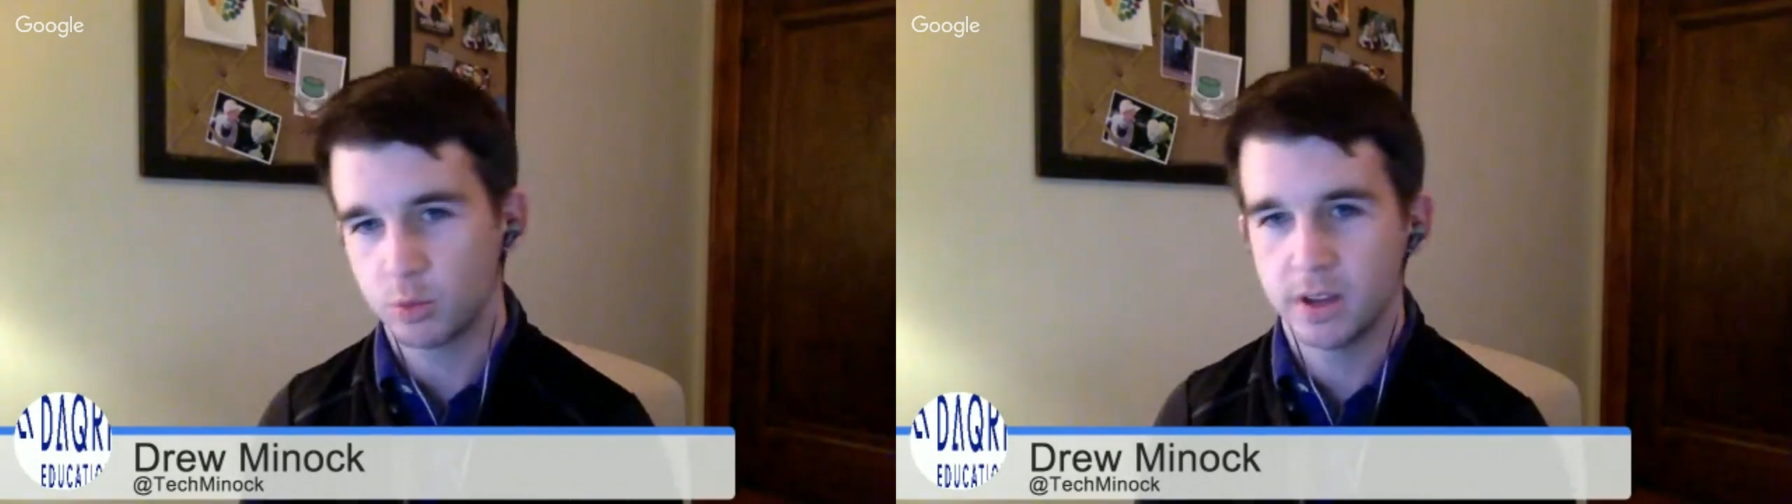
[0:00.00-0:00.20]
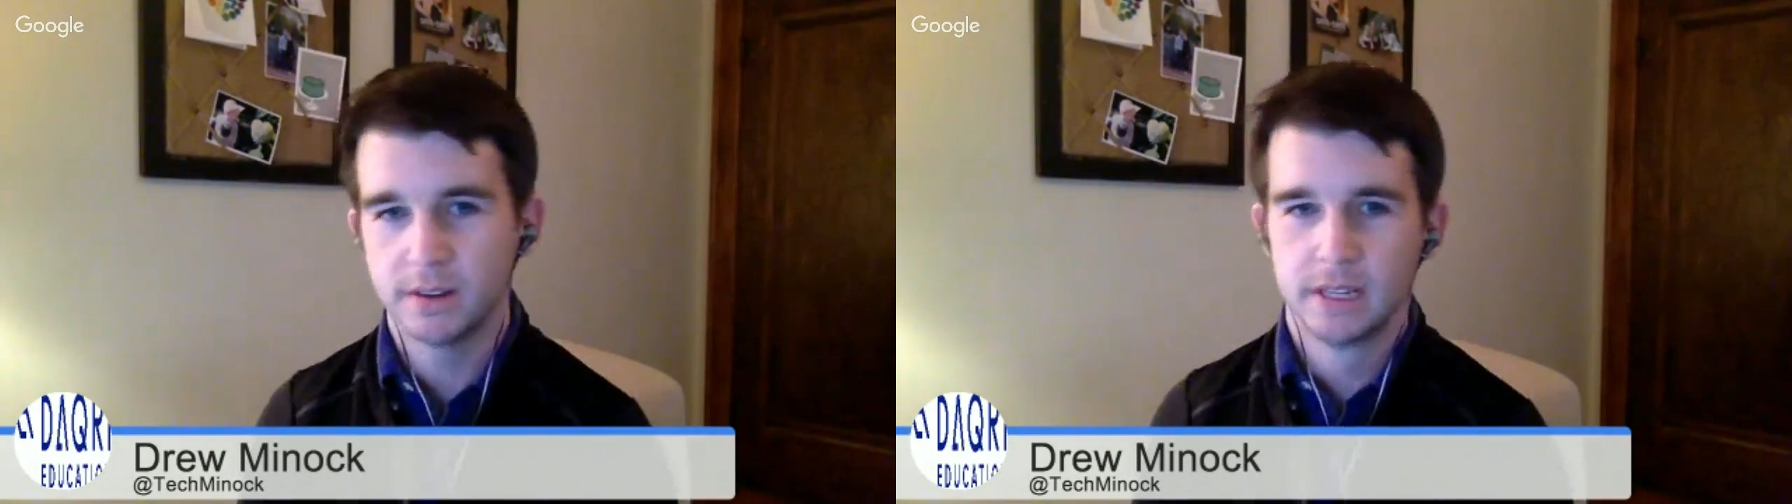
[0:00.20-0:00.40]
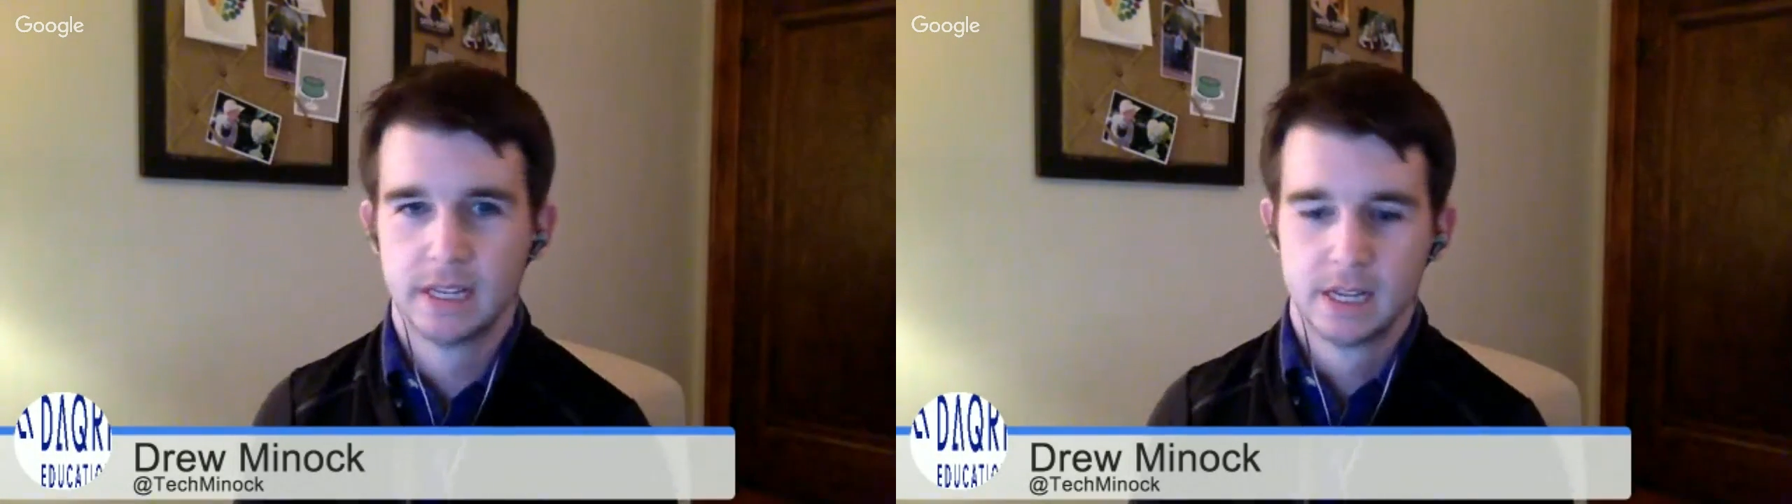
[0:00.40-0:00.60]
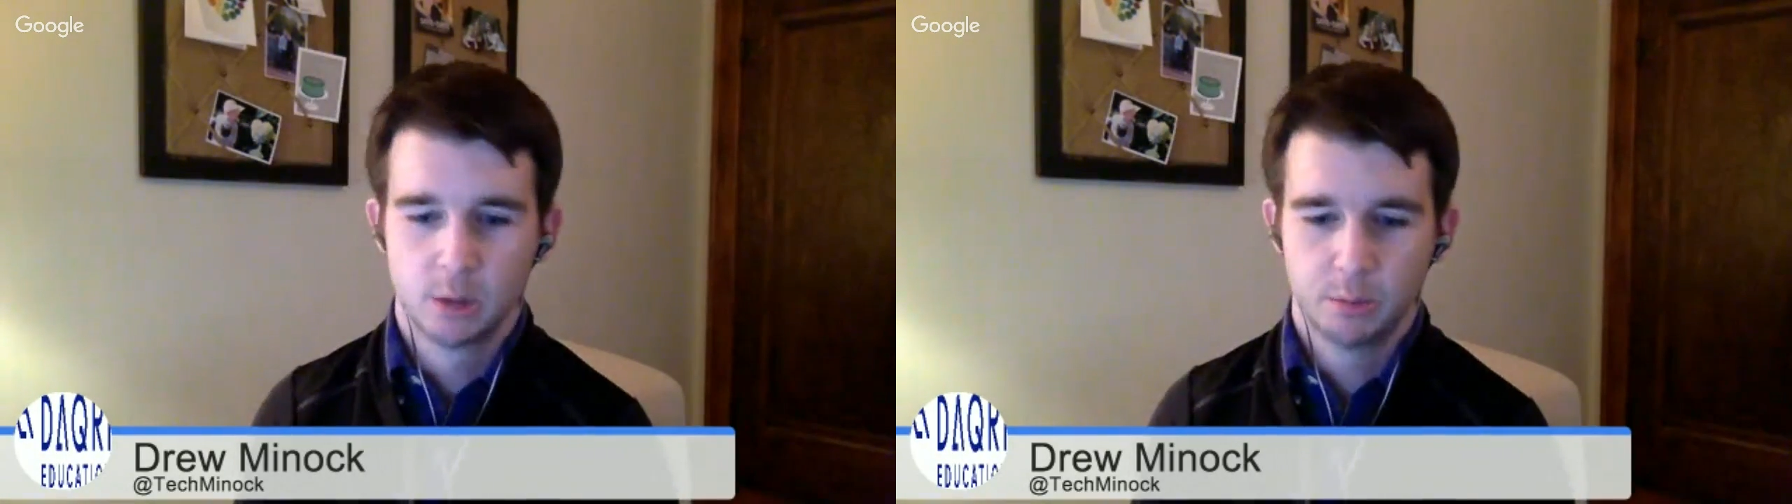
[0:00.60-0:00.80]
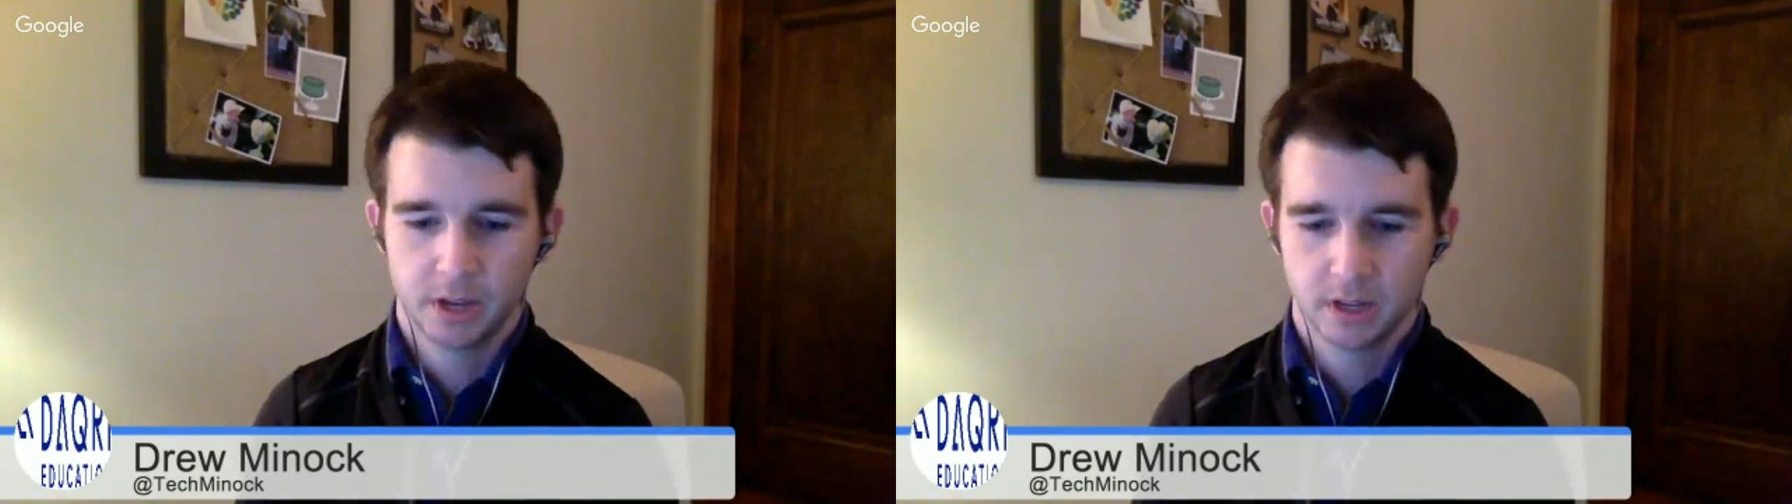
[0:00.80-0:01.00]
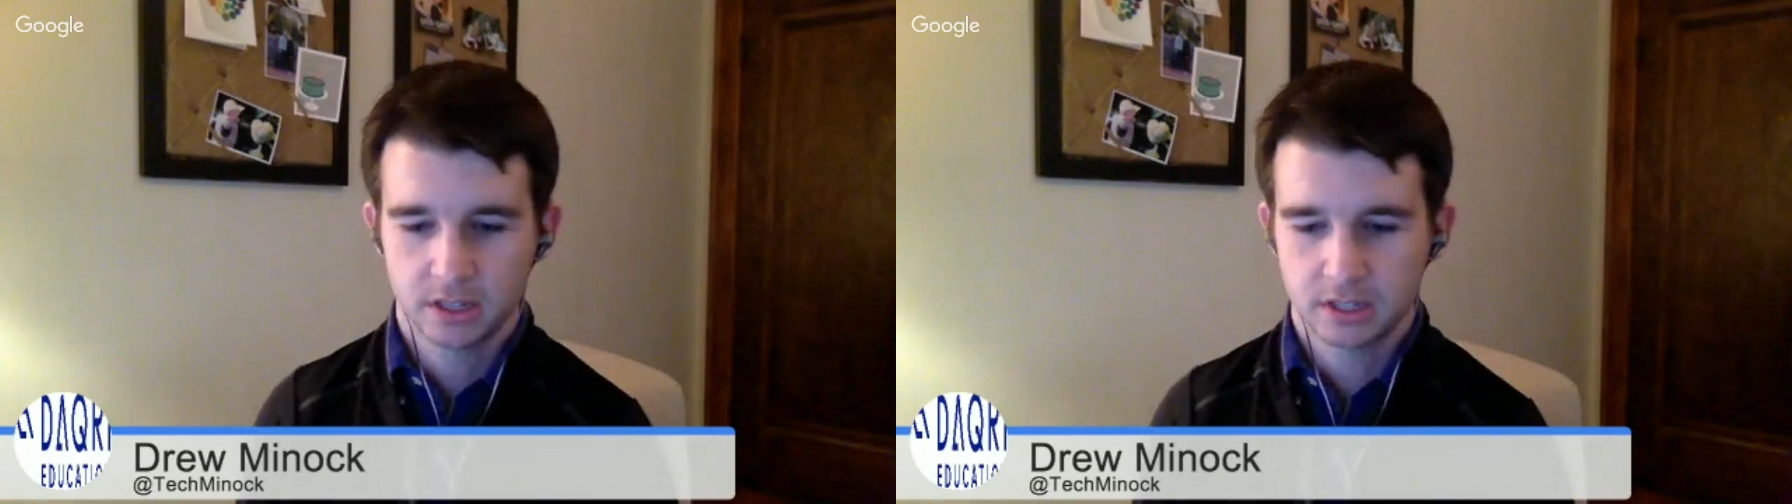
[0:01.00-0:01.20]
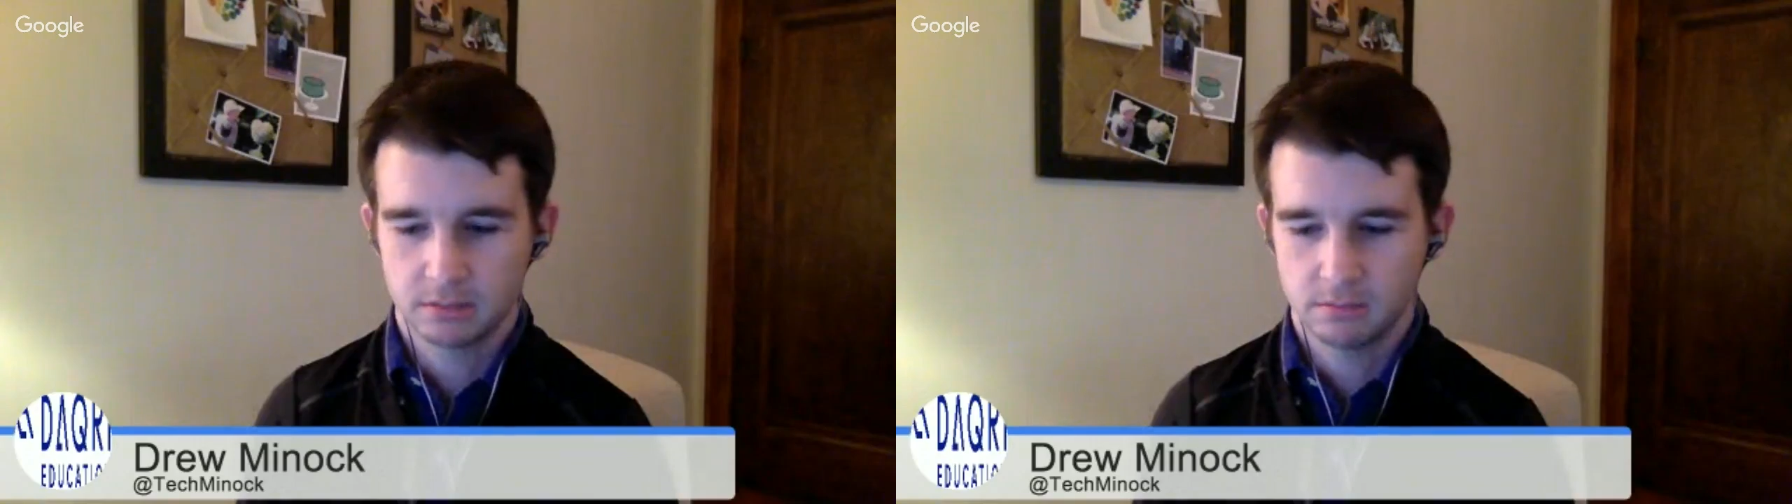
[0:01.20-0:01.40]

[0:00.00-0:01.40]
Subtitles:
one, because